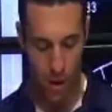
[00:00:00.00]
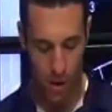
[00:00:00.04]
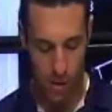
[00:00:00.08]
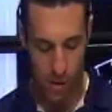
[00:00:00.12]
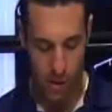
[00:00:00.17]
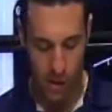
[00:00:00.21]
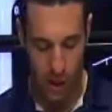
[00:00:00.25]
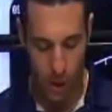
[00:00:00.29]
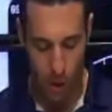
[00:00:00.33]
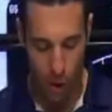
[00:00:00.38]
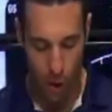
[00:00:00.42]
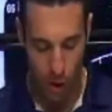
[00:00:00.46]

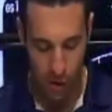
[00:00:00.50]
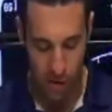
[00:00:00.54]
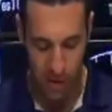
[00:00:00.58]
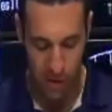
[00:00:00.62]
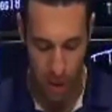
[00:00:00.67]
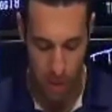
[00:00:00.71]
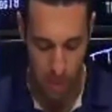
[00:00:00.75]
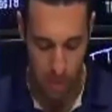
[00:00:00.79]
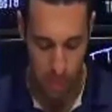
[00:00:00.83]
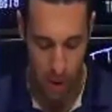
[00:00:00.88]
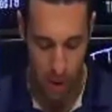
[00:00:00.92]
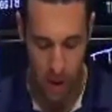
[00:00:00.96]
There are
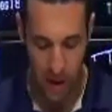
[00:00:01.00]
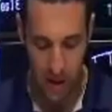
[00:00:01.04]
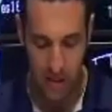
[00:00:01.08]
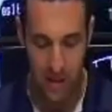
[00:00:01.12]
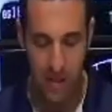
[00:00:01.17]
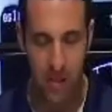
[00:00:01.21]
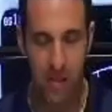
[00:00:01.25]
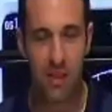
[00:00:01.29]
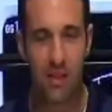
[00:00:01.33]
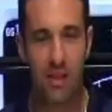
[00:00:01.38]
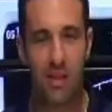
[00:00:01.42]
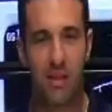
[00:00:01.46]
some
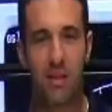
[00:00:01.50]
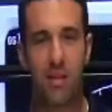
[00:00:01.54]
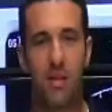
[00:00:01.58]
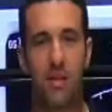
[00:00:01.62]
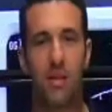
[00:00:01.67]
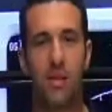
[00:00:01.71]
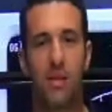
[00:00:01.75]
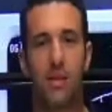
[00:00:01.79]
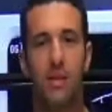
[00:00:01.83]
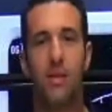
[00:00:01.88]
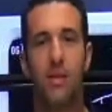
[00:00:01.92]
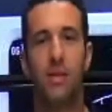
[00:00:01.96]
places
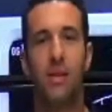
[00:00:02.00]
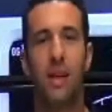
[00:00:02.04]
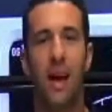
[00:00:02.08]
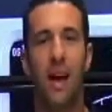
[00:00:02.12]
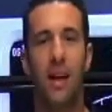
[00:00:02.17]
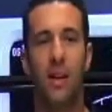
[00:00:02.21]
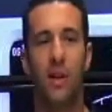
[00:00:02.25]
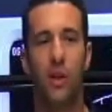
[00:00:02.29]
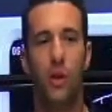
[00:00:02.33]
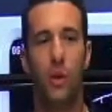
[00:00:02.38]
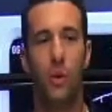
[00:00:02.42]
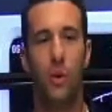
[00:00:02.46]

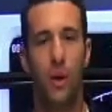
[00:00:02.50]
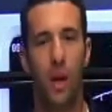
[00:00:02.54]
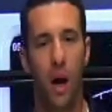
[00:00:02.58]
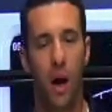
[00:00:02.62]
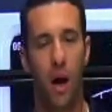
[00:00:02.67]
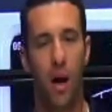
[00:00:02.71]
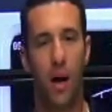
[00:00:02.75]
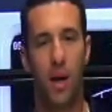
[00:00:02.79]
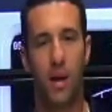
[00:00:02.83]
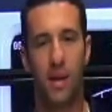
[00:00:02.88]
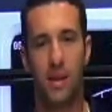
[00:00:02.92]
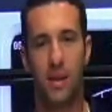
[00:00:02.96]
that do
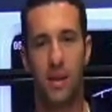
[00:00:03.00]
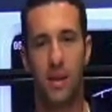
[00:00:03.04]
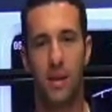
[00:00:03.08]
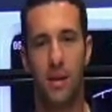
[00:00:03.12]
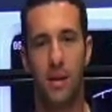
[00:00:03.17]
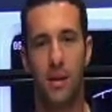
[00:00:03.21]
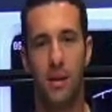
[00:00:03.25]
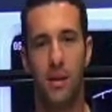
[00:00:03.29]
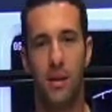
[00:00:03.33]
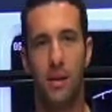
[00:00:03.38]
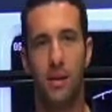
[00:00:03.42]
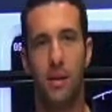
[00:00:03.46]
not
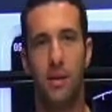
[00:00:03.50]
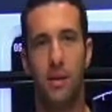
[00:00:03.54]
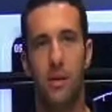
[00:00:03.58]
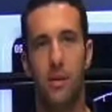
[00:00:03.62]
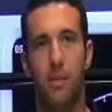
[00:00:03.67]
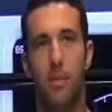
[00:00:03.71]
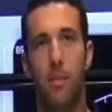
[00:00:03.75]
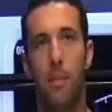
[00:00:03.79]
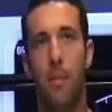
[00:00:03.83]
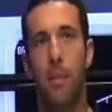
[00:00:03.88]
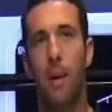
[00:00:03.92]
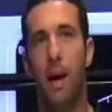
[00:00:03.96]

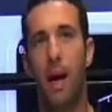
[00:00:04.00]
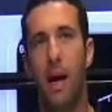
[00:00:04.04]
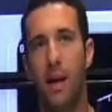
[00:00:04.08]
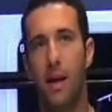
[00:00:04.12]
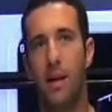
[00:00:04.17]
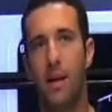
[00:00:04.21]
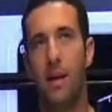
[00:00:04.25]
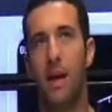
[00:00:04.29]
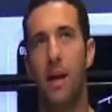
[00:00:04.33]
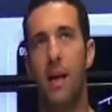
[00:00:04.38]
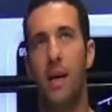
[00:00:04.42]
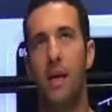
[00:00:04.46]

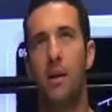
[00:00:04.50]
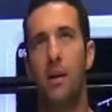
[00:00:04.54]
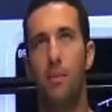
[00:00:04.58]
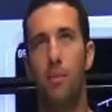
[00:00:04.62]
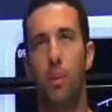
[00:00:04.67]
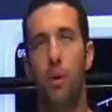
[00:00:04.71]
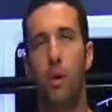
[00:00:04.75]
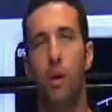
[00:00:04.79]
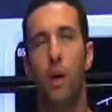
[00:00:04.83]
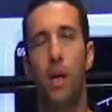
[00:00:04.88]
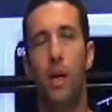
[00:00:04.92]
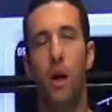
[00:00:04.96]
mandate
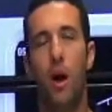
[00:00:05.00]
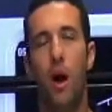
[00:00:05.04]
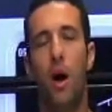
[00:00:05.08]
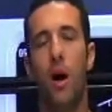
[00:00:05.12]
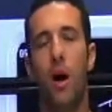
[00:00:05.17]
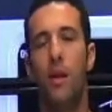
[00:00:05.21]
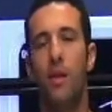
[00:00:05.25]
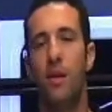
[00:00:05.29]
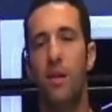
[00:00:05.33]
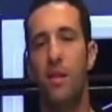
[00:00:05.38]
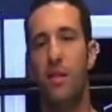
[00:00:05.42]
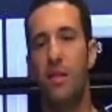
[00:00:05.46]
putting
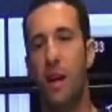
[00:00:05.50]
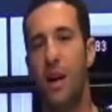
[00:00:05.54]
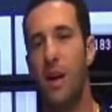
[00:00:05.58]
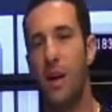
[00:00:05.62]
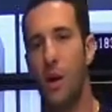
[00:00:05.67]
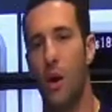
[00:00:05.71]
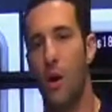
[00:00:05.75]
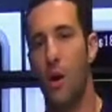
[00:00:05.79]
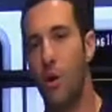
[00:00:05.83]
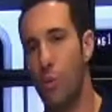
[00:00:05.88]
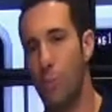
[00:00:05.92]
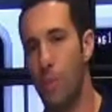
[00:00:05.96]
on the second
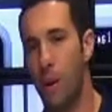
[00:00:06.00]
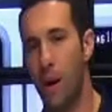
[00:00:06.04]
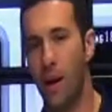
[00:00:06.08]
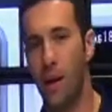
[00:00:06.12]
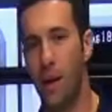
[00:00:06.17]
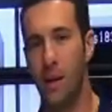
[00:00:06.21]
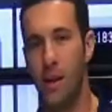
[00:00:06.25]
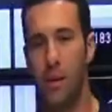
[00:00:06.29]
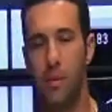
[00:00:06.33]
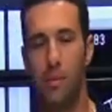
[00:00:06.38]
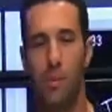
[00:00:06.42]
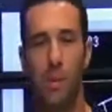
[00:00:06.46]

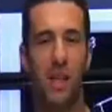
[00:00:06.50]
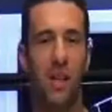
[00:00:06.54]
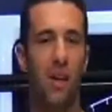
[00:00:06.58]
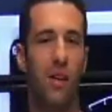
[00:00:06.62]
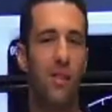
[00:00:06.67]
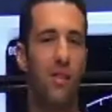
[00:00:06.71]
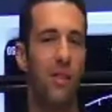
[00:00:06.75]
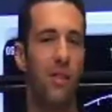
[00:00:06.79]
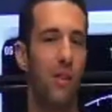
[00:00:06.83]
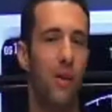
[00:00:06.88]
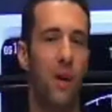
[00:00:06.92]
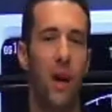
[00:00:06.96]
autopilot
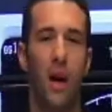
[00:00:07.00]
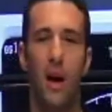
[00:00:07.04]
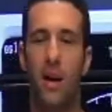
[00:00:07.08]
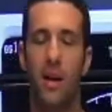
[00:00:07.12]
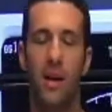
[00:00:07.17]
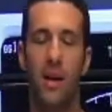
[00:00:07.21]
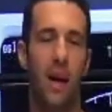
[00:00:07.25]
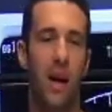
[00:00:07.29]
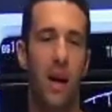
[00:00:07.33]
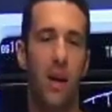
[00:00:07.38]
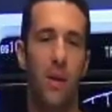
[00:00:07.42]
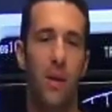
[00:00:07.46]
because they're not
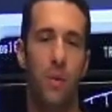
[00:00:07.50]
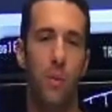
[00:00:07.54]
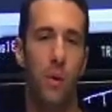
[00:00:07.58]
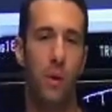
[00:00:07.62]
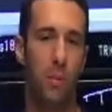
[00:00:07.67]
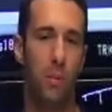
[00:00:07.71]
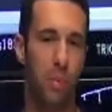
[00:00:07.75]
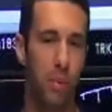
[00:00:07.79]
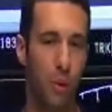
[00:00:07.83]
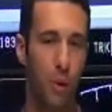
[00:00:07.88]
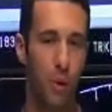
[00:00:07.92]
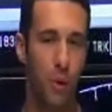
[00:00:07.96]
cat three
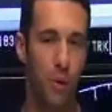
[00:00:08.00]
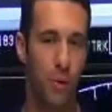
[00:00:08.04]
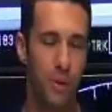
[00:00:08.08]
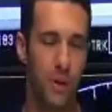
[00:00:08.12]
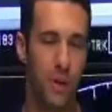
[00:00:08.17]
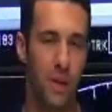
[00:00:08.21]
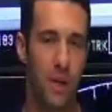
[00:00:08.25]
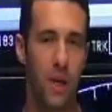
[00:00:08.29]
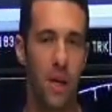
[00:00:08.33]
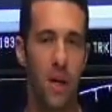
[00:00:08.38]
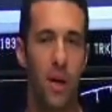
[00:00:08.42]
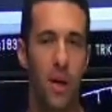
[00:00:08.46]
approved.
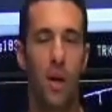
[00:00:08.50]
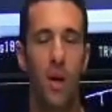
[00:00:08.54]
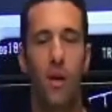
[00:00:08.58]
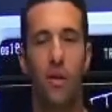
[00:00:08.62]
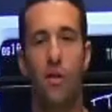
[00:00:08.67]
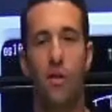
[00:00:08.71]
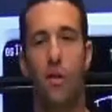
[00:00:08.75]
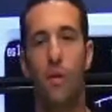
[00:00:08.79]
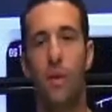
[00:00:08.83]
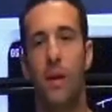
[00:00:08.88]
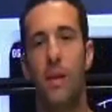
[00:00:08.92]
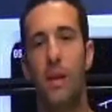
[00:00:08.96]

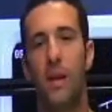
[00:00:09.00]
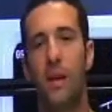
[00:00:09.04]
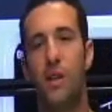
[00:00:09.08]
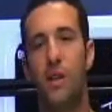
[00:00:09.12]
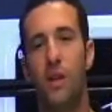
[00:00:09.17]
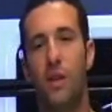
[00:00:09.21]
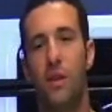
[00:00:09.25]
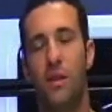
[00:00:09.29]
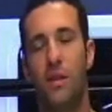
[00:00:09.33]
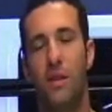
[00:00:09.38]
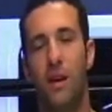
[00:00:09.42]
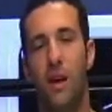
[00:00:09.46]
So then they
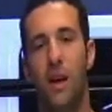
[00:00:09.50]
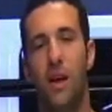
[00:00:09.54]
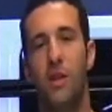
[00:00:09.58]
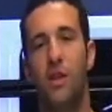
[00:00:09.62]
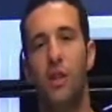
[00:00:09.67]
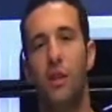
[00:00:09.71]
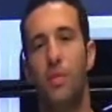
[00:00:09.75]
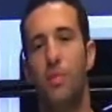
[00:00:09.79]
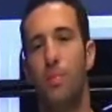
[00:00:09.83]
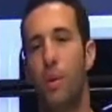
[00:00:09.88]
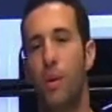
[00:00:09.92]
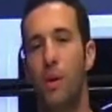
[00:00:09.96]
just say,
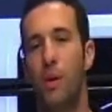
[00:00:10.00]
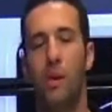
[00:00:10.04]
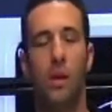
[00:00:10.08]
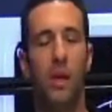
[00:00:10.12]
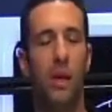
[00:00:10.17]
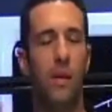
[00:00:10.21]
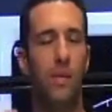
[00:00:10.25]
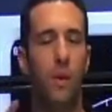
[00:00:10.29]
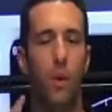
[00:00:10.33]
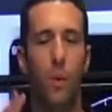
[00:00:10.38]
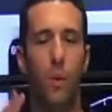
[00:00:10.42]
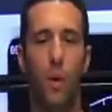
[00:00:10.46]
just put,
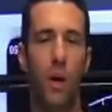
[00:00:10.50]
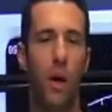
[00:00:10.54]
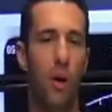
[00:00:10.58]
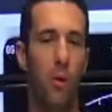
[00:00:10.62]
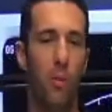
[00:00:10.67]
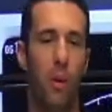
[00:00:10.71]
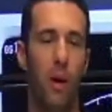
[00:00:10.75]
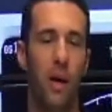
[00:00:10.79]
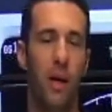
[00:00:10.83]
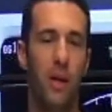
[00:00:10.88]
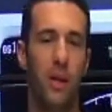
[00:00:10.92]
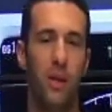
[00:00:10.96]
leave the one
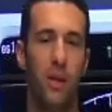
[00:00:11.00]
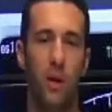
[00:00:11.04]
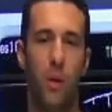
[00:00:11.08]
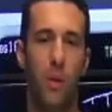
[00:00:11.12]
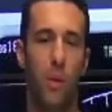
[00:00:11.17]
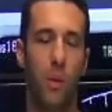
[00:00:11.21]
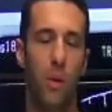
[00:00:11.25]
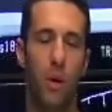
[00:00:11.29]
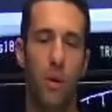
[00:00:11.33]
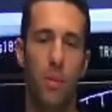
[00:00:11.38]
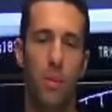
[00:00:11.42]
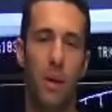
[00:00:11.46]
autopilot. Don't
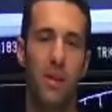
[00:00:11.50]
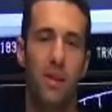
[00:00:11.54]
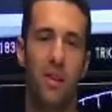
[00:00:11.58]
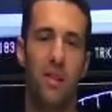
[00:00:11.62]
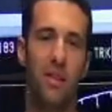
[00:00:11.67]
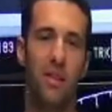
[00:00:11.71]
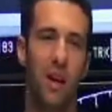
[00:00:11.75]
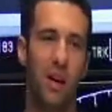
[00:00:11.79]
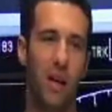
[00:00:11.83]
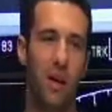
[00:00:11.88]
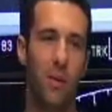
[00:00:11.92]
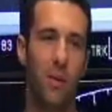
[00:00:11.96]
worry about the
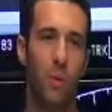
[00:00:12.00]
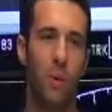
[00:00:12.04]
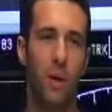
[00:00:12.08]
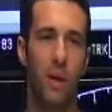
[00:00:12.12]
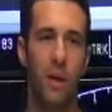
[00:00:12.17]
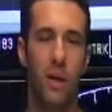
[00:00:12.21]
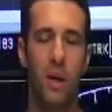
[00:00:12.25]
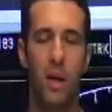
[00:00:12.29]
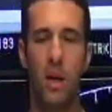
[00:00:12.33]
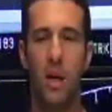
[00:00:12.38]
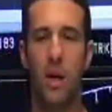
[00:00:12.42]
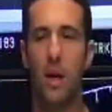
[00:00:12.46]
second
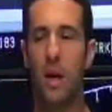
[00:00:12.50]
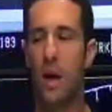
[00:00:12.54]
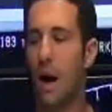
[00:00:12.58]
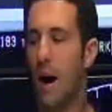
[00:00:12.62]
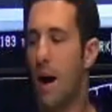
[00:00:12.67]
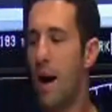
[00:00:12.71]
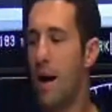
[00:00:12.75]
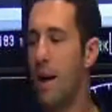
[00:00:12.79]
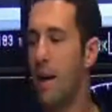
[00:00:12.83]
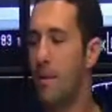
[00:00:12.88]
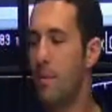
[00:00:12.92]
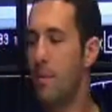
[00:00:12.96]
one.
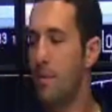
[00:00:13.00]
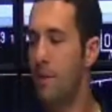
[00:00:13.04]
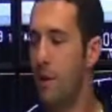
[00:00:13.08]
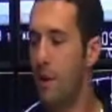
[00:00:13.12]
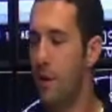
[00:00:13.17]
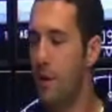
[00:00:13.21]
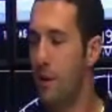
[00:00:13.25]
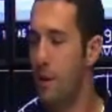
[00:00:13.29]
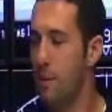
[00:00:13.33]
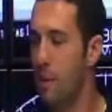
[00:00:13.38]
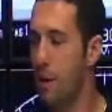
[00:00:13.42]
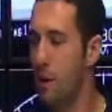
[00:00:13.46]
I am
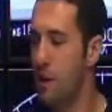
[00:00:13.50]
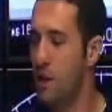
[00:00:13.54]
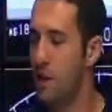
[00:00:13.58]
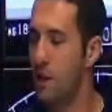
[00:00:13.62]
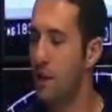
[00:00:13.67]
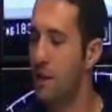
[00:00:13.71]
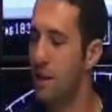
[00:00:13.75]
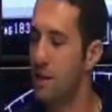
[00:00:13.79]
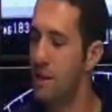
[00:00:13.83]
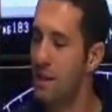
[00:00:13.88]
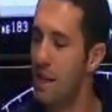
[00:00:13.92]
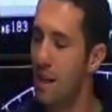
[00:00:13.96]
very much
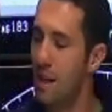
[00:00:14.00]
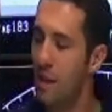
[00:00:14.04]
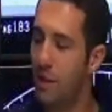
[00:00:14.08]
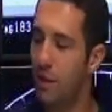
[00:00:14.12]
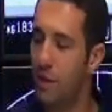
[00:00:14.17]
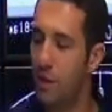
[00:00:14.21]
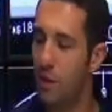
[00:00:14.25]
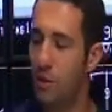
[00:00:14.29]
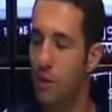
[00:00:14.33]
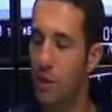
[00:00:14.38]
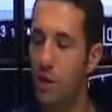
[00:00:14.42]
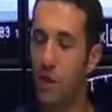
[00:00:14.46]
going to tell
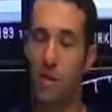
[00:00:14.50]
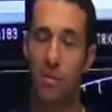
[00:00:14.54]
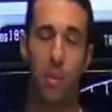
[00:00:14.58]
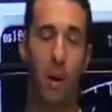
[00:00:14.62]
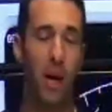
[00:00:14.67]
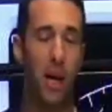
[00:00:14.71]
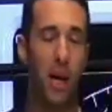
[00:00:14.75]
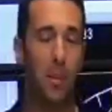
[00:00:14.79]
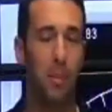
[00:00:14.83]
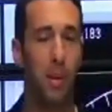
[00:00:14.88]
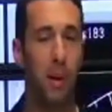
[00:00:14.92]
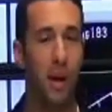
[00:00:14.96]
you just
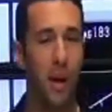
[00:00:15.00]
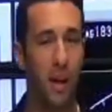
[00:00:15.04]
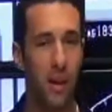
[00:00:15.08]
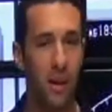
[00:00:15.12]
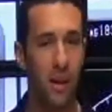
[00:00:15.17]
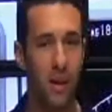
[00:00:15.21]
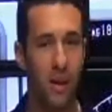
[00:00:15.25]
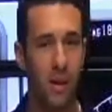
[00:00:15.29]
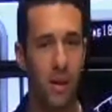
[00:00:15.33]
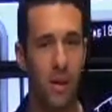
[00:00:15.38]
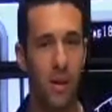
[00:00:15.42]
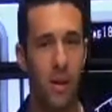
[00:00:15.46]
my
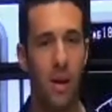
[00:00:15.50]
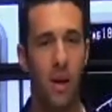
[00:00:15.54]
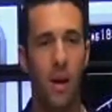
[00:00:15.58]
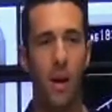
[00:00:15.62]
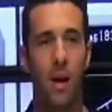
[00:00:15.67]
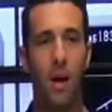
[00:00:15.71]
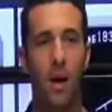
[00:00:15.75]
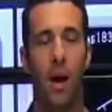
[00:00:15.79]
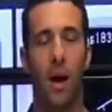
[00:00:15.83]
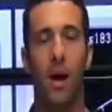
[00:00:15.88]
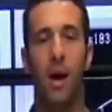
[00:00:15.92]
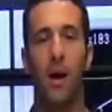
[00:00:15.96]
opinion.
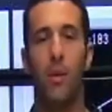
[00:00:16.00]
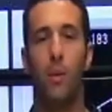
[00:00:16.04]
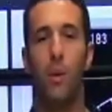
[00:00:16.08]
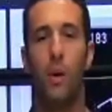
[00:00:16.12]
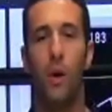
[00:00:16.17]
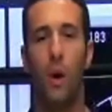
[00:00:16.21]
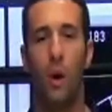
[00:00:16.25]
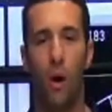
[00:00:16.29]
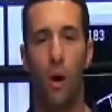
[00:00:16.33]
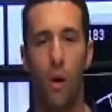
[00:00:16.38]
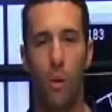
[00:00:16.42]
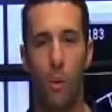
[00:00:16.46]
I would
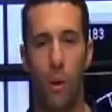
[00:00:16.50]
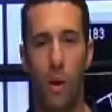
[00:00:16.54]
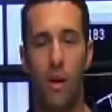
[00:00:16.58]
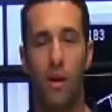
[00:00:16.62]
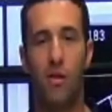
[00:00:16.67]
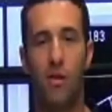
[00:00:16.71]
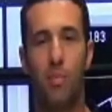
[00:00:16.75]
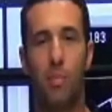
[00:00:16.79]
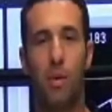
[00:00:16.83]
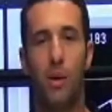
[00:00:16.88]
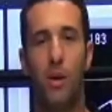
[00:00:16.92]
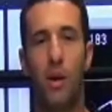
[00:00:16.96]

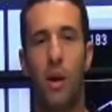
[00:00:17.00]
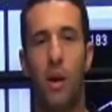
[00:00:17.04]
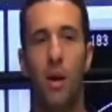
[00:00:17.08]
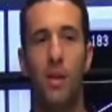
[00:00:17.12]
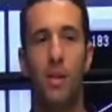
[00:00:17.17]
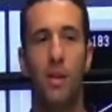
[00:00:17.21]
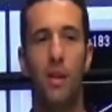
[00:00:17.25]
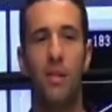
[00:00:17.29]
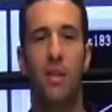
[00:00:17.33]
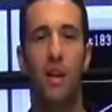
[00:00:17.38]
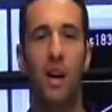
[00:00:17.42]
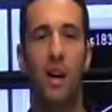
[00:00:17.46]
always put on
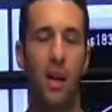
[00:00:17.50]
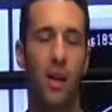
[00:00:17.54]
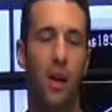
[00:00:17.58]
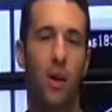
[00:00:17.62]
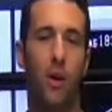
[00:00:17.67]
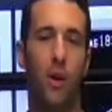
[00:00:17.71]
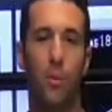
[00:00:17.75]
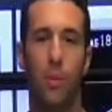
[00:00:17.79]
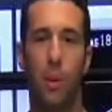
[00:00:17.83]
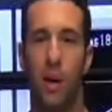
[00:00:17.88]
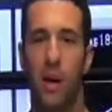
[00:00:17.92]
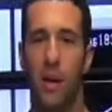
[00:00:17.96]
the second
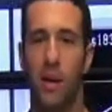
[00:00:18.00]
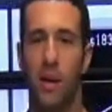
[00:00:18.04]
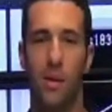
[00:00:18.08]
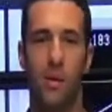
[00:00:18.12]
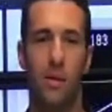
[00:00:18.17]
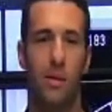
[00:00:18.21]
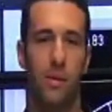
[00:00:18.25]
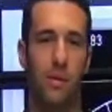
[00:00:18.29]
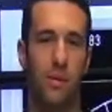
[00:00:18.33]
autopilot.